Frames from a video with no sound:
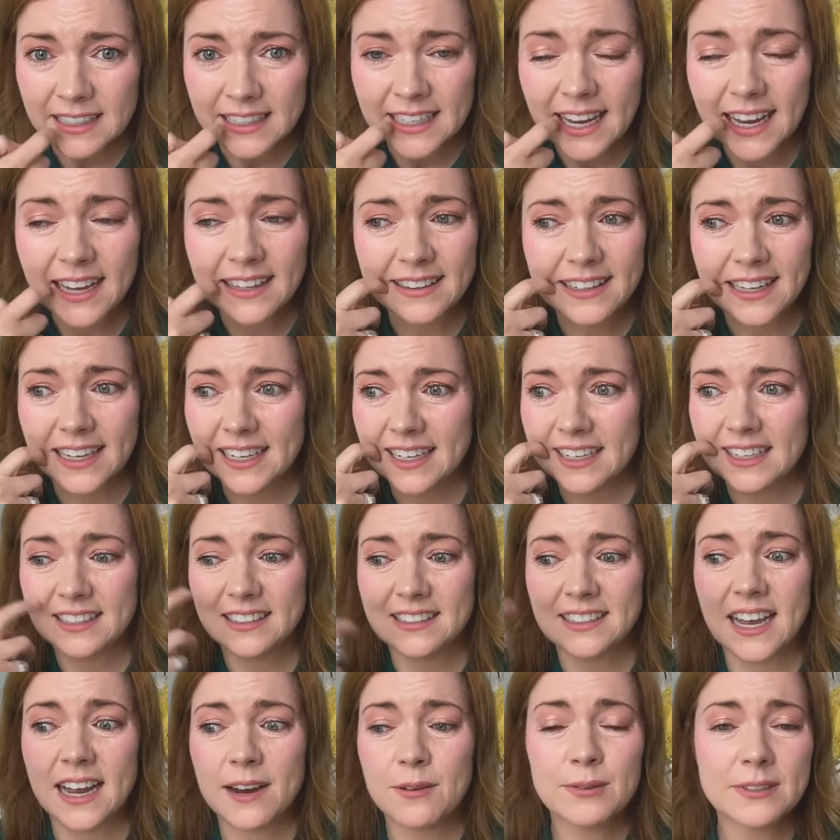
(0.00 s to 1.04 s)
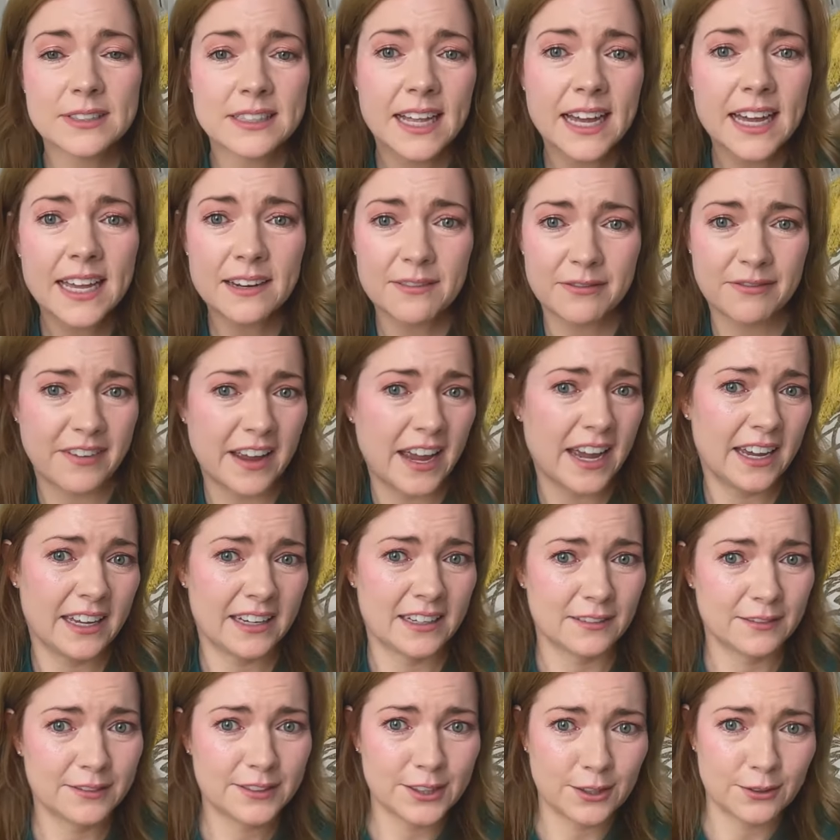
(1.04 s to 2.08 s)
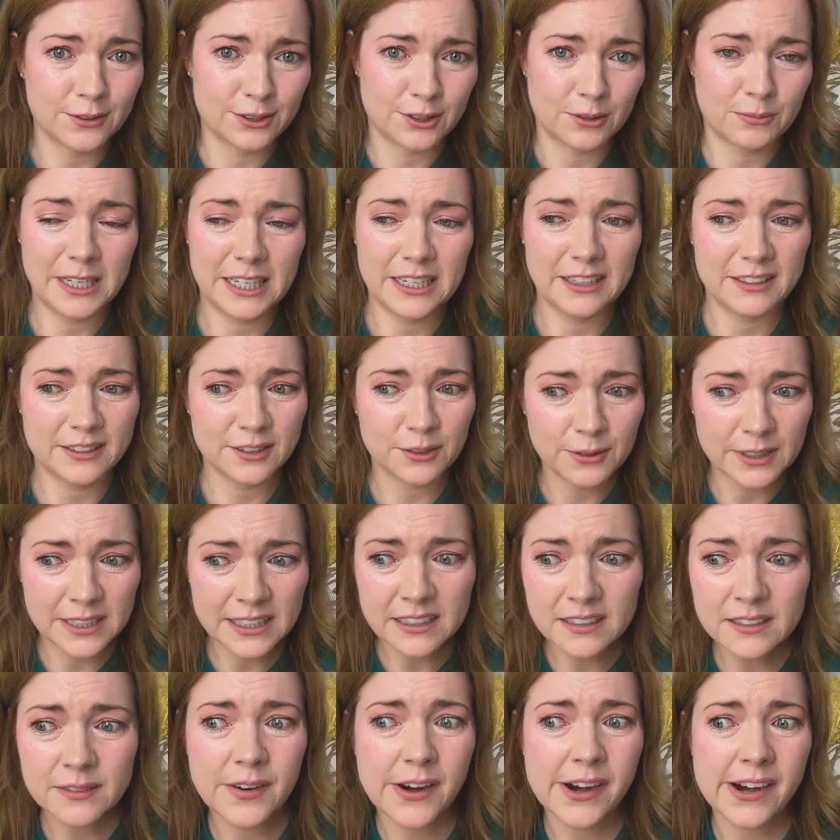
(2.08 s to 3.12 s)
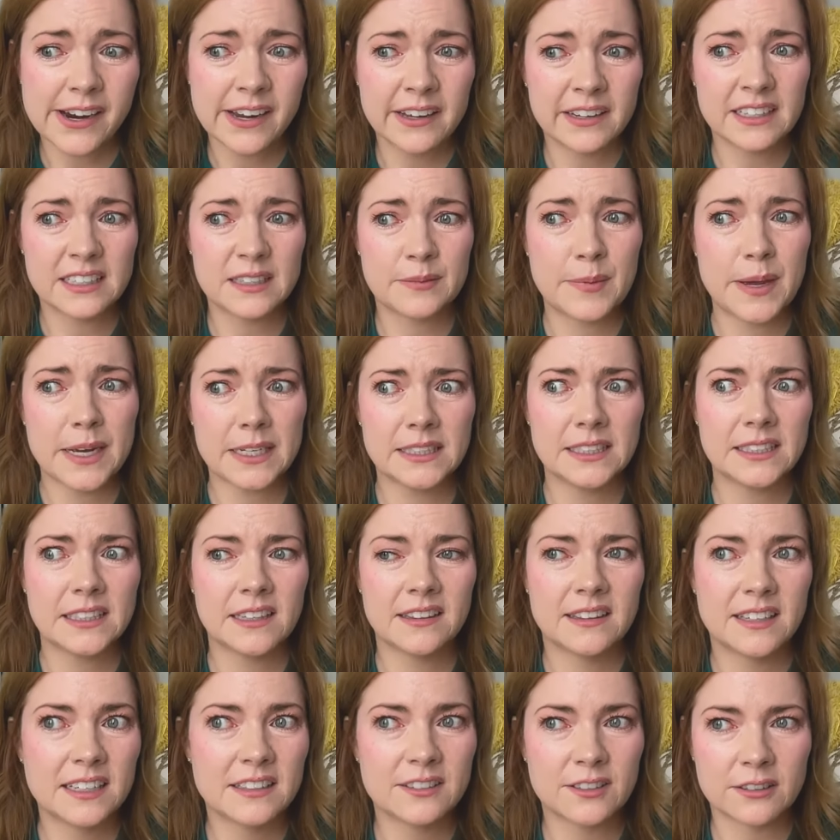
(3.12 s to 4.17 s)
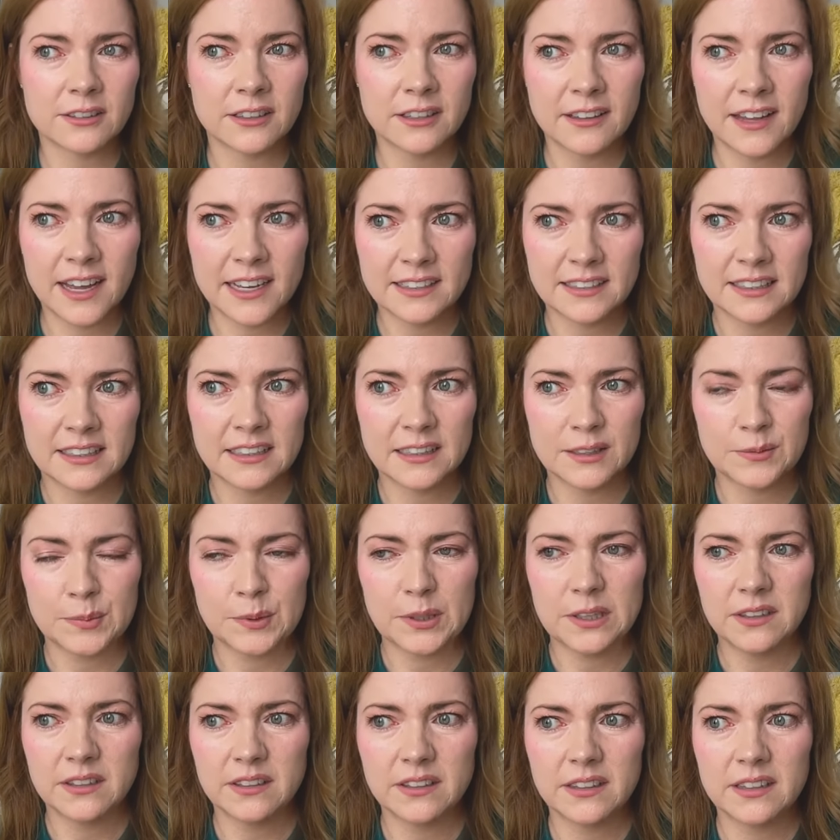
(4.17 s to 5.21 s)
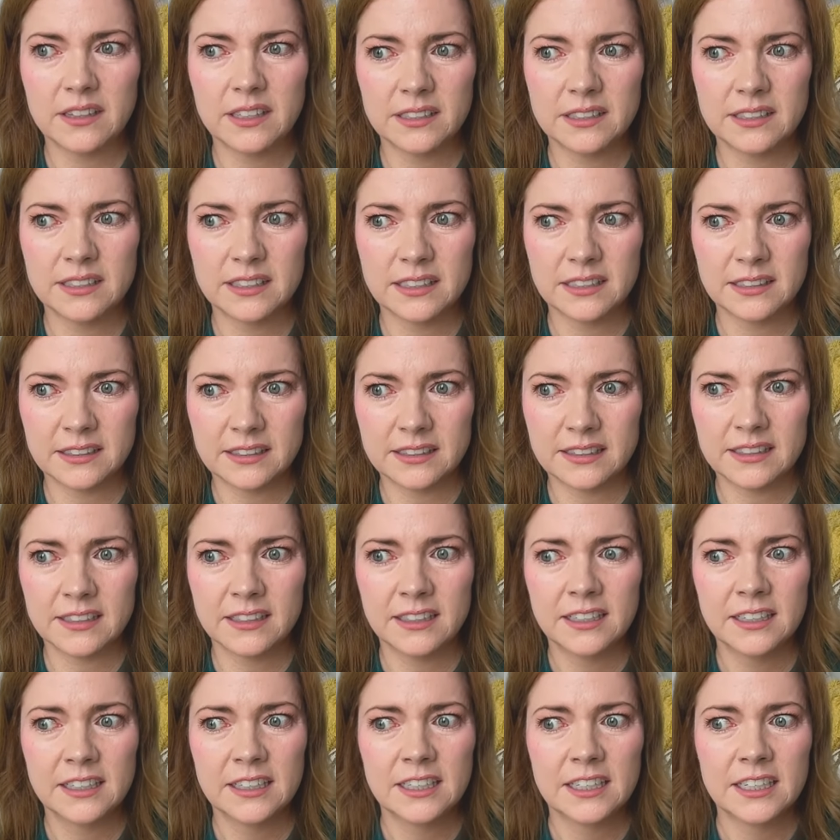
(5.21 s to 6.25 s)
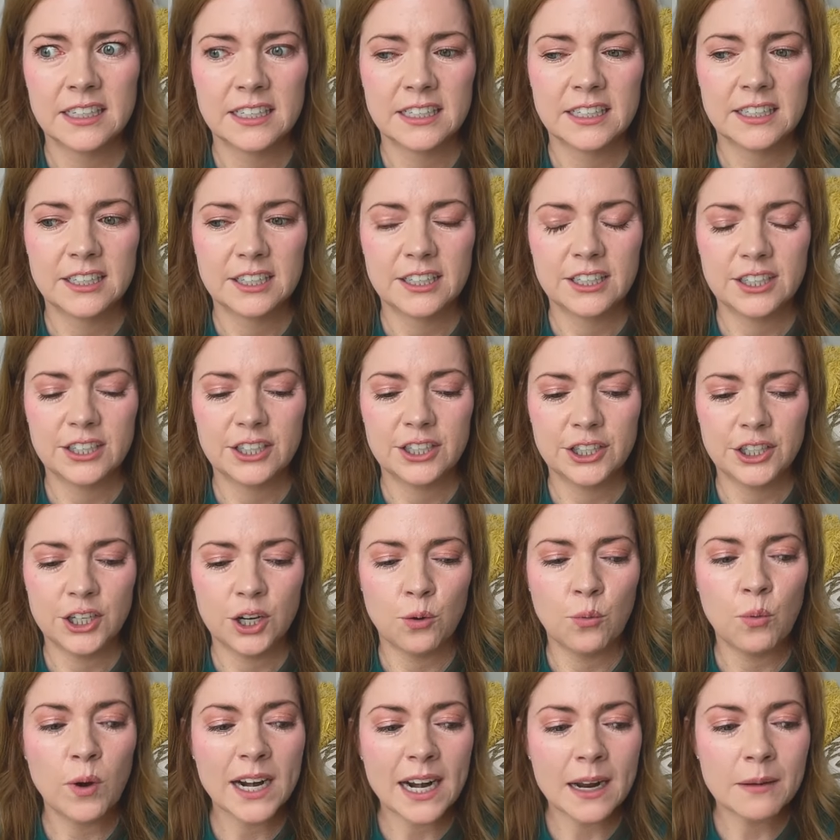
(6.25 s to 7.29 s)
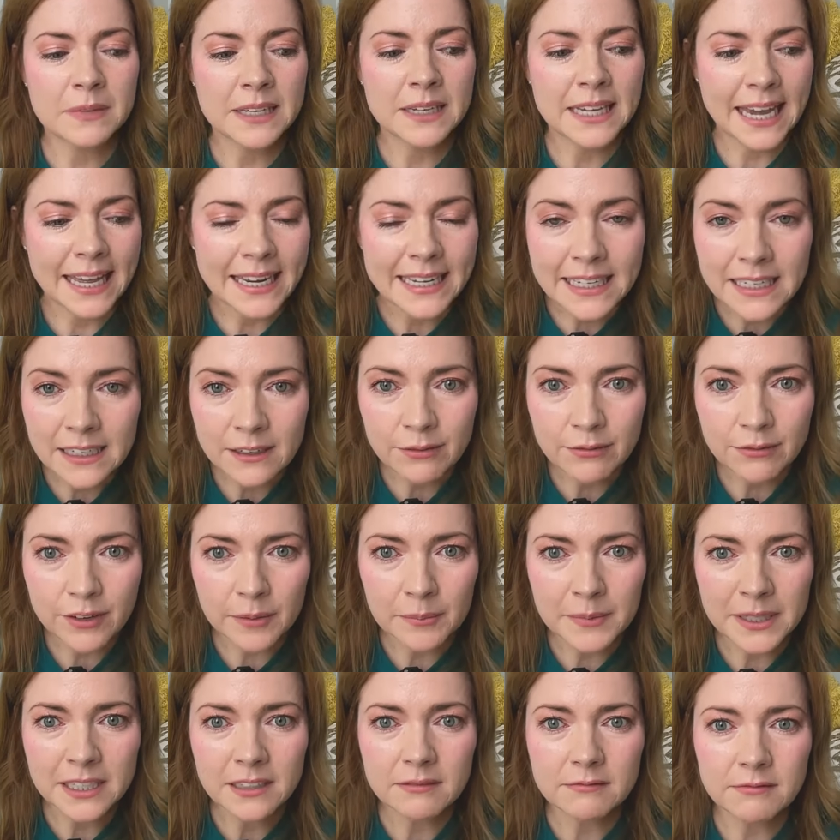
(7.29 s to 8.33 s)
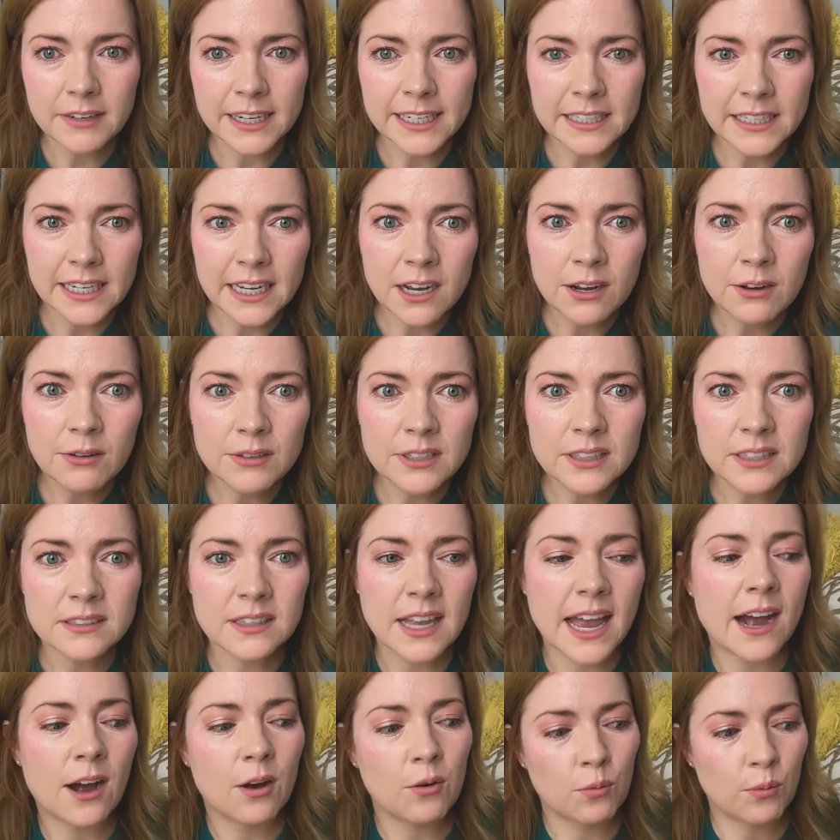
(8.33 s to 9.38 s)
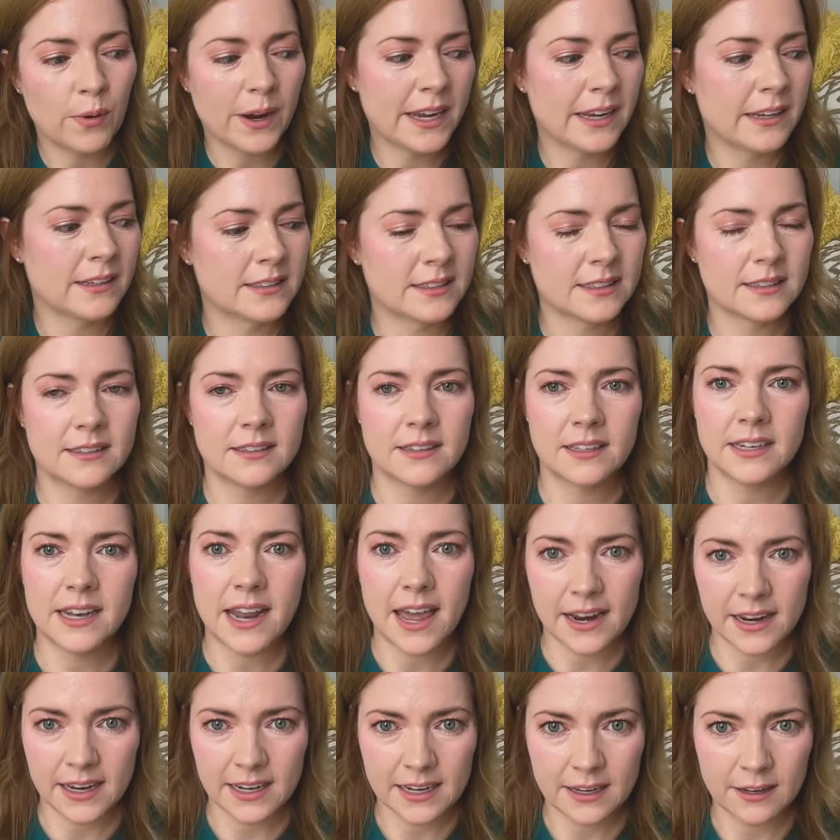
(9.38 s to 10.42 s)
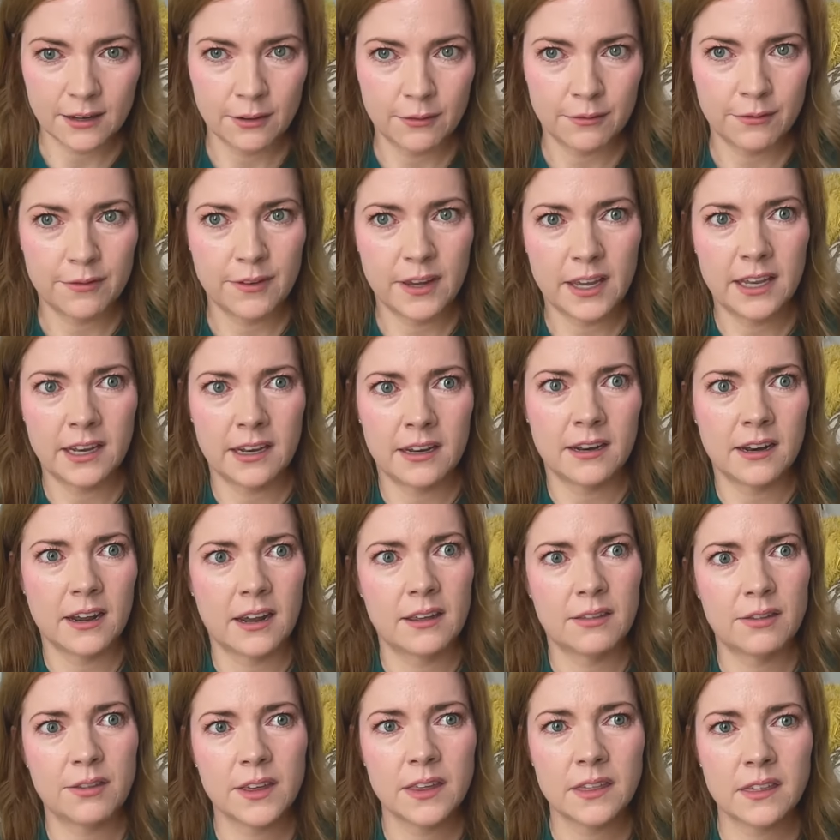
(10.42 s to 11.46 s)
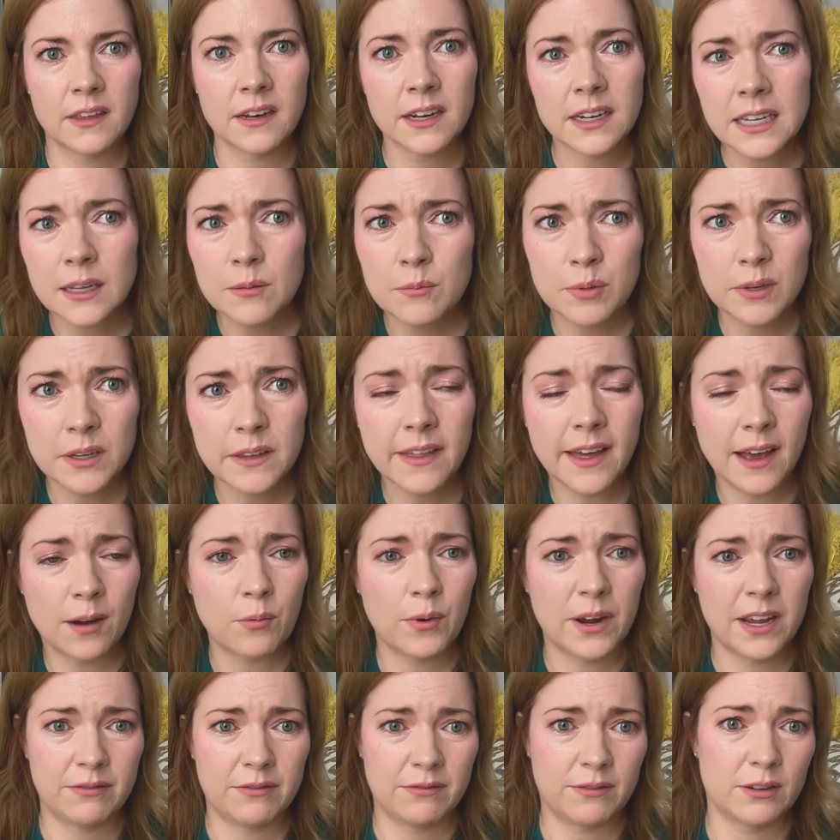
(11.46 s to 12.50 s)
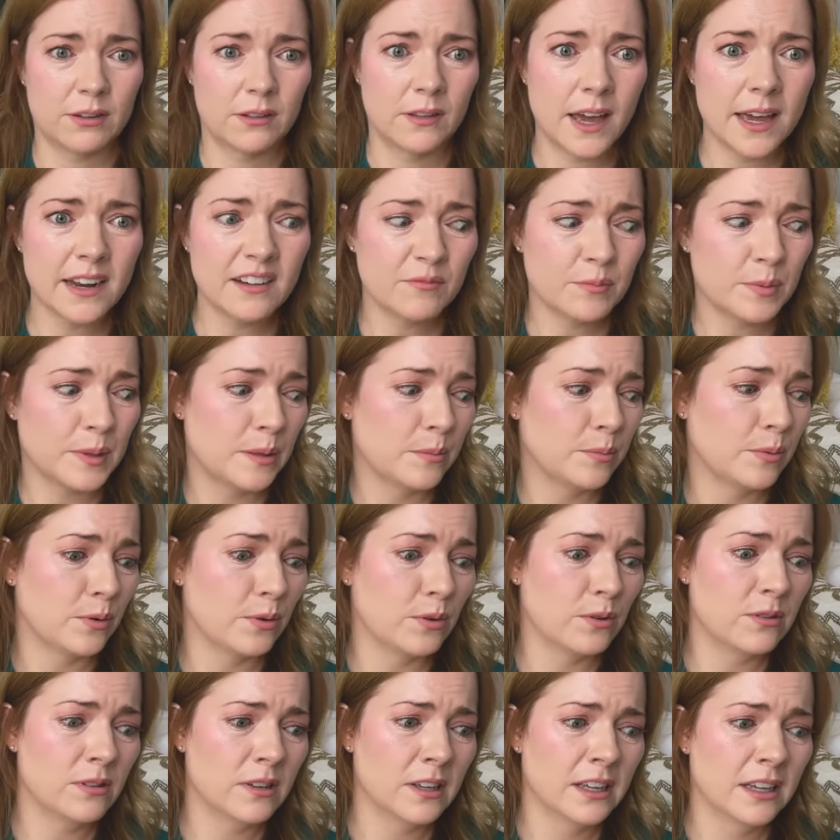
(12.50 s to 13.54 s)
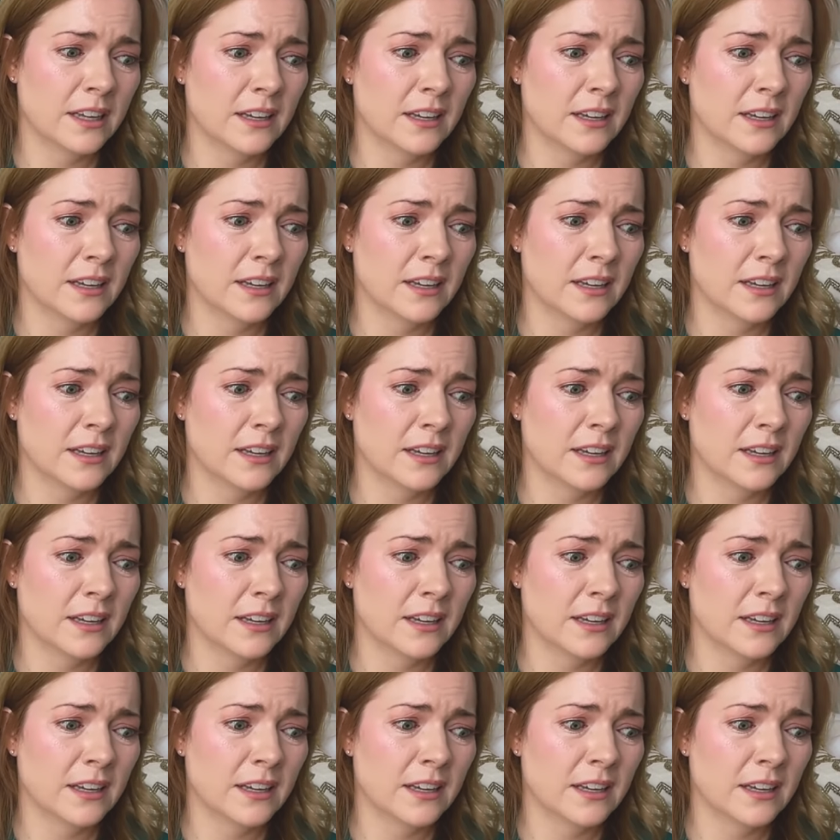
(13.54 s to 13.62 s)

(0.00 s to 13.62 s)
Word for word: again, like, because I was not a fan of social media. So it is very unexpected that these are the lessons, but this is, you know, what I'm getting from it right now is outweighs the negative. And I think that it can be that way for a lot of people